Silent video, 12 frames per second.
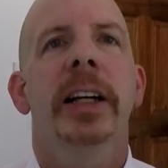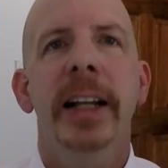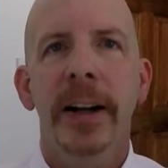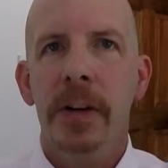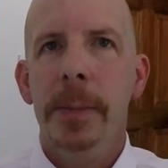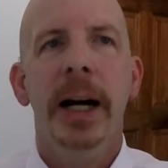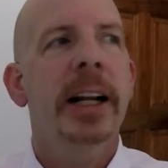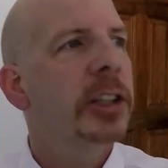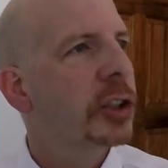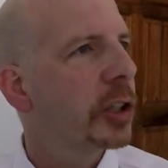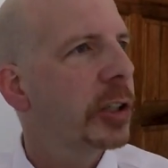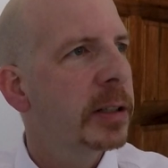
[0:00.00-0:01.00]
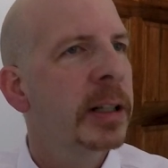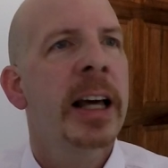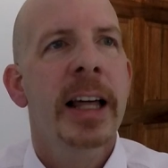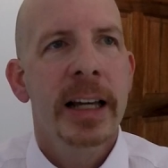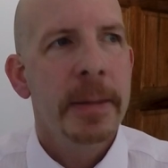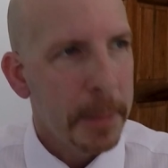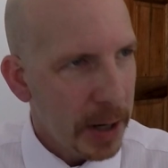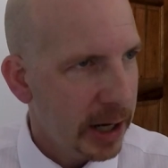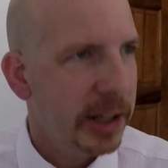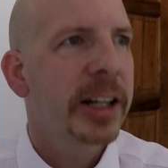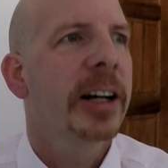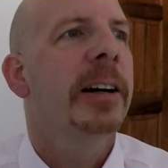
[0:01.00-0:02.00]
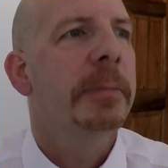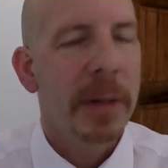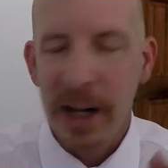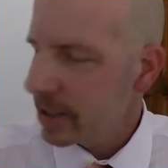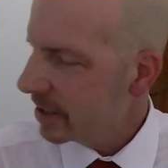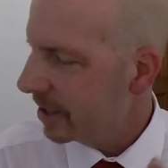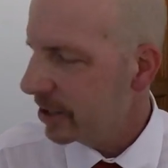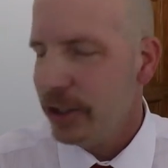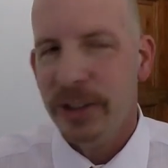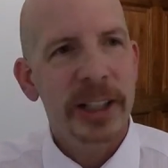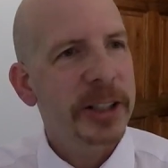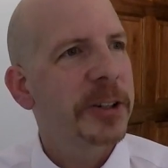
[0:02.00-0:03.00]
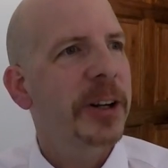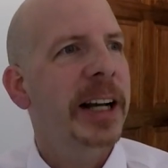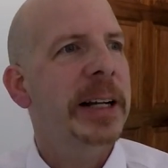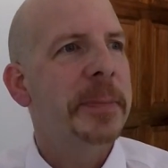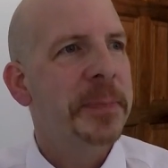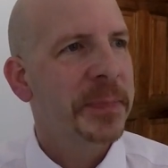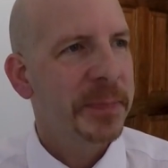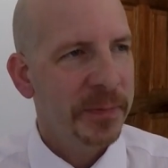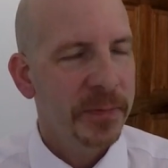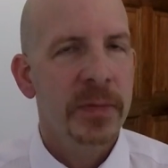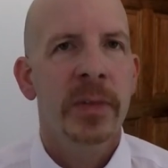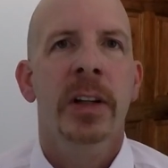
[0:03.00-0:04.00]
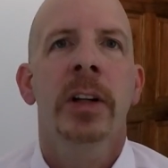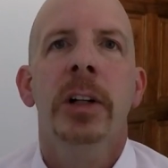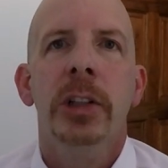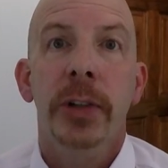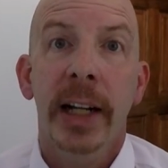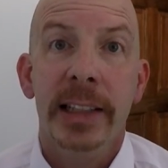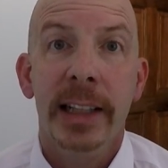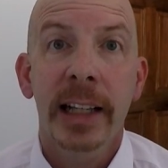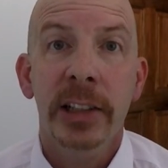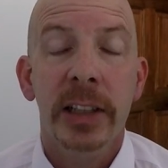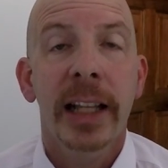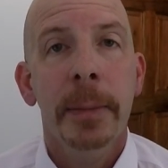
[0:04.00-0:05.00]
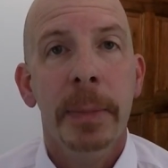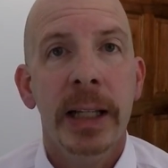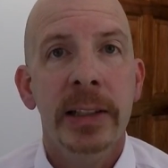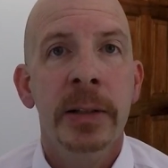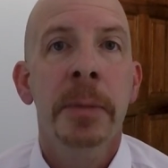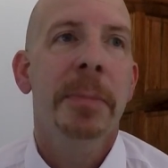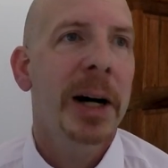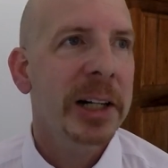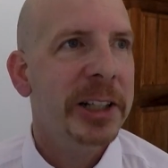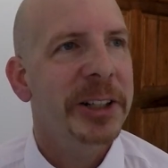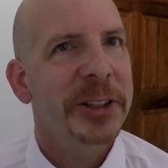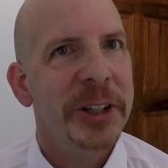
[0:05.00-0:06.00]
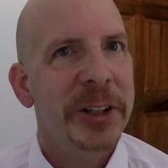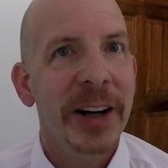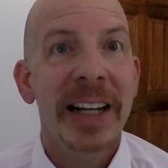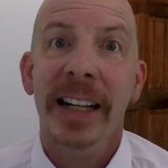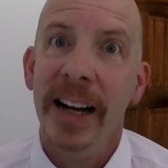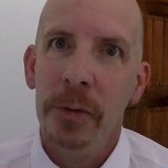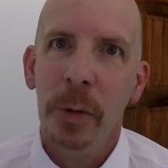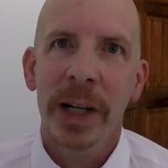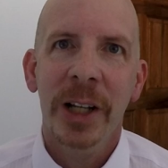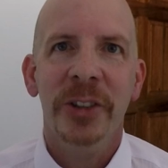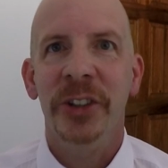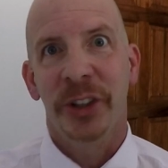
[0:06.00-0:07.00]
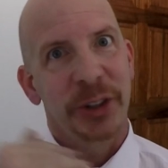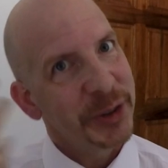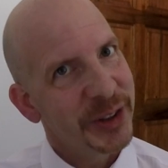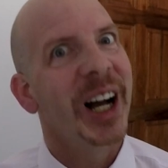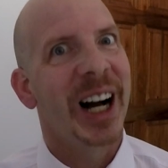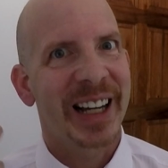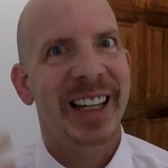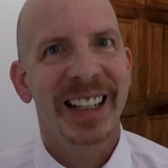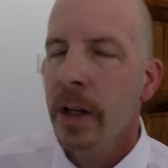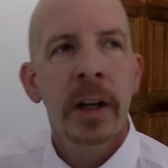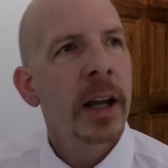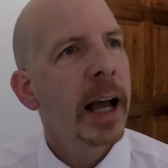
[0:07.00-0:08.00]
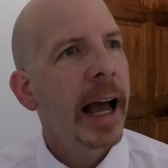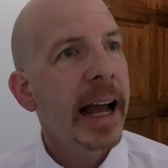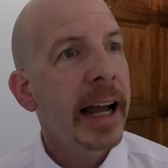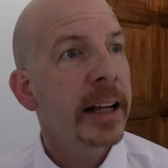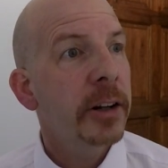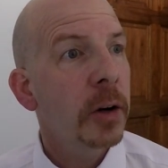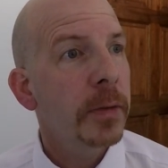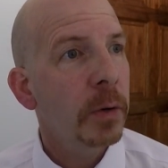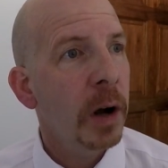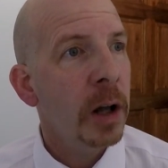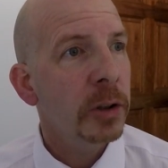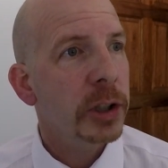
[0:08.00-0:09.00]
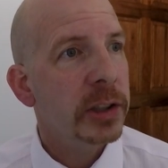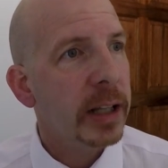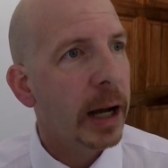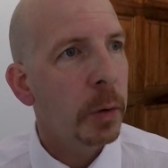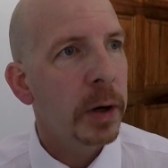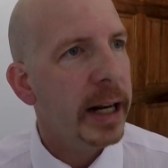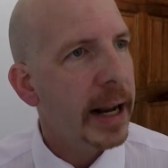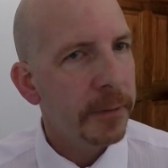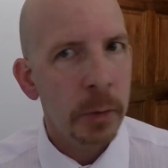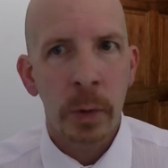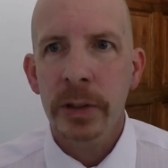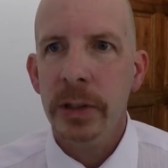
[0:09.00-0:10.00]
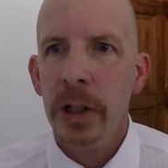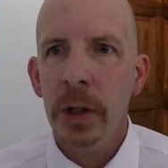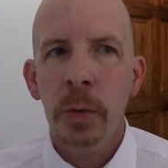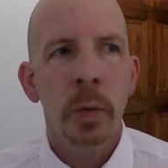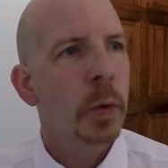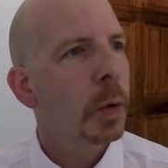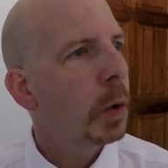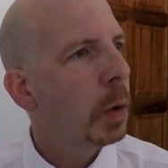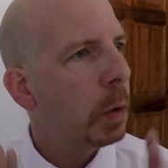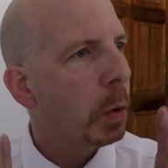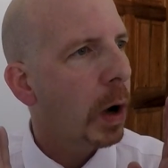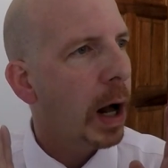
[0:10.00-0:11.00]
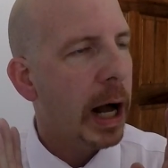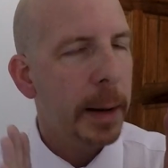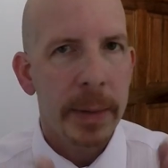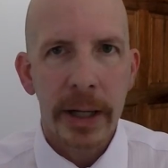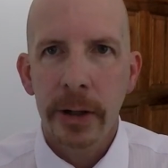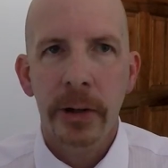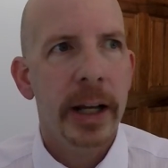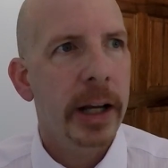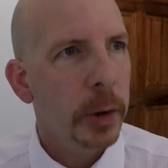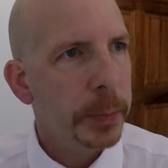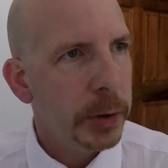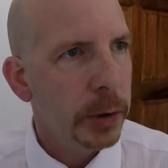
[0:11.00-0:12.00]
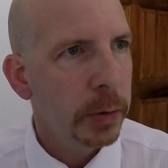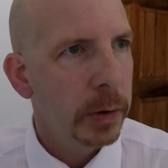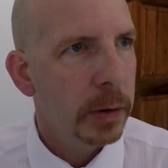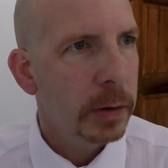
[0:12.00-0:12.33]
Everybody should, Monica, you did great. Translation, that means, Monica, you're great. Everyone else, you suck. And overall, just I want everyone to know, I'm here to help you.